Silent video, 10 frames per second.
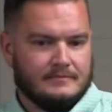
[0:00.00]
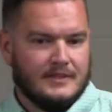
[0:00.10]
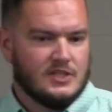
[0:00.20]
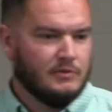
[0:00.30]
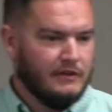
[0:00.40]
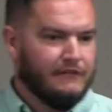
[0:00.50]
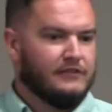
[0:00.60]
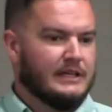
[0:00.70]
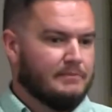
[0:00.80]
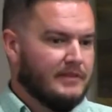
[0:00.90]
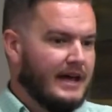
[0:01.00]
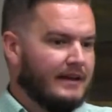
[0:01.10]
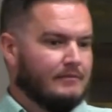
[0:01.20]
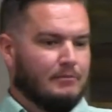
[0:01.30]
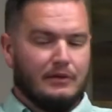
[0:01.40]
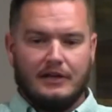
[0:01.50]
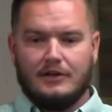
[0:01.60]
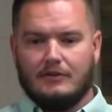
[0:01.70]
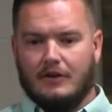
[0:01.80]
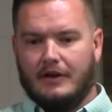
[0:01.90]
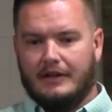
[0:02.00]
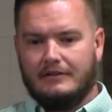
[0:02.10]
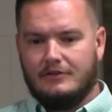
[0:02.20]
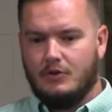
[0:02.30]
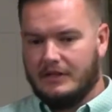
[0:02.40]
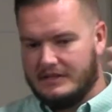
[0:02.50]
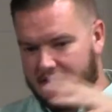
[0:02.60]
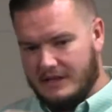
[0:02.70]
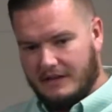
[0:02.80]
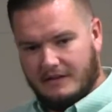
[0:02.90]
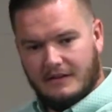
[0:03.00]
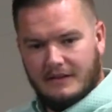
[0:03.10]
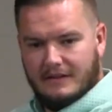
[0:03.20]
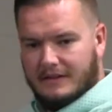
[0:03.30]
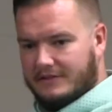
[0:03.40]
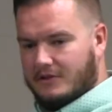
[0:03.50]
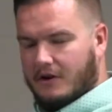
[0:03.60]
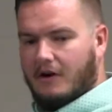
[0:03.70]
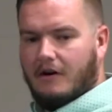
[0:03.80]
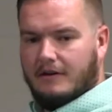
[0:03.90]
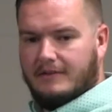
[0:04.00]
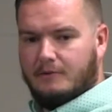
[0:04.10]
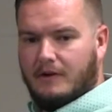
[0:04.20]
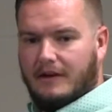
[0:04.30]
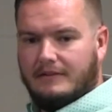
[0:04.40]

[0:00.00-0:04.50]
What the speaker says: And so when you flip that blinker on, you can see, is there a car in the way?